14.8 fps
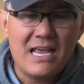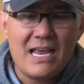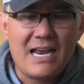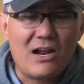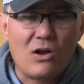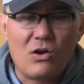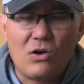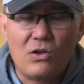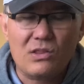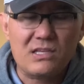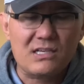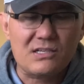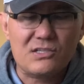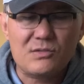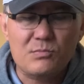And all
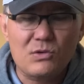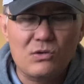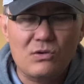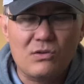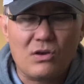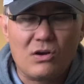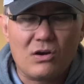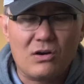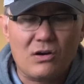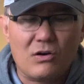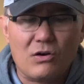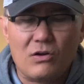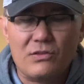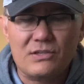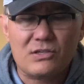these smooth,
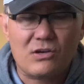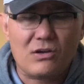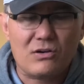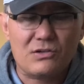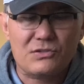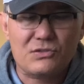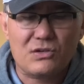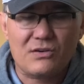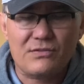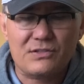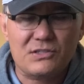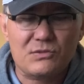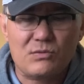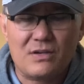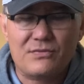hard
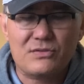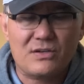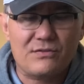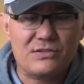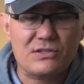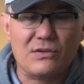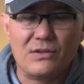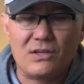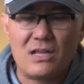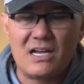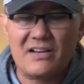surfaces, rough surfaces on the Glock